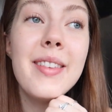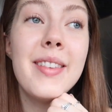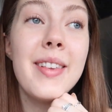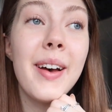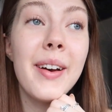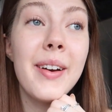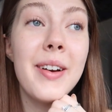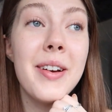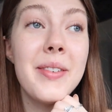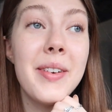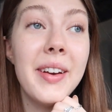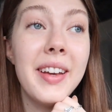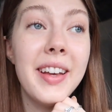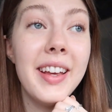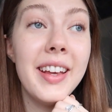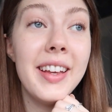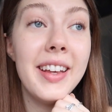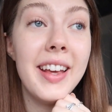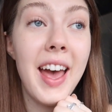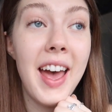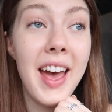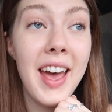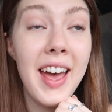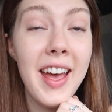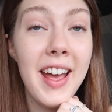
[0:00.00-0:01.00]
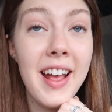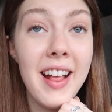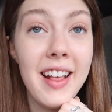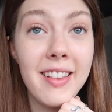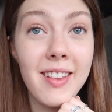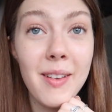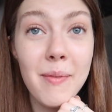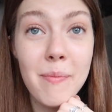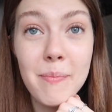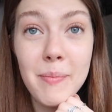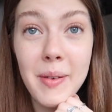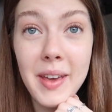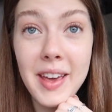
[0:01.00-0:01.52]
So yeah, it's
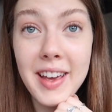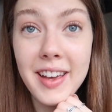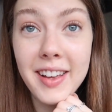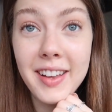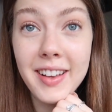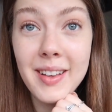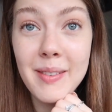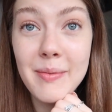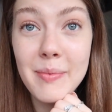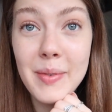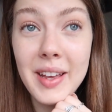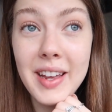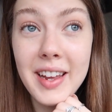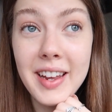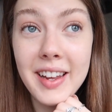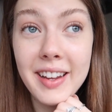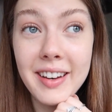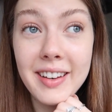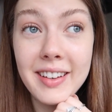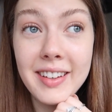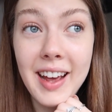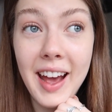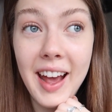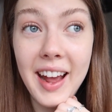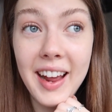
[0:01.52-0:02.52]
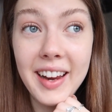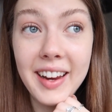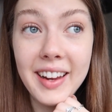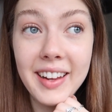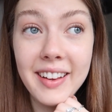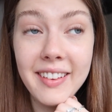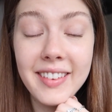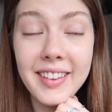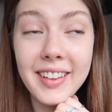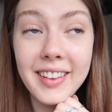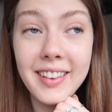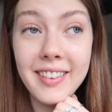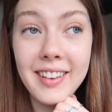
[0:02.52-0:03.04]
a big, big day
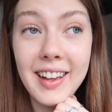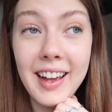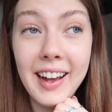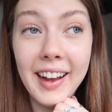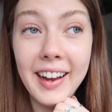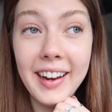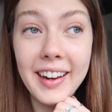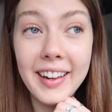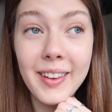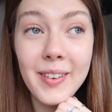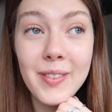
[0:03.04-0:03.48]
today.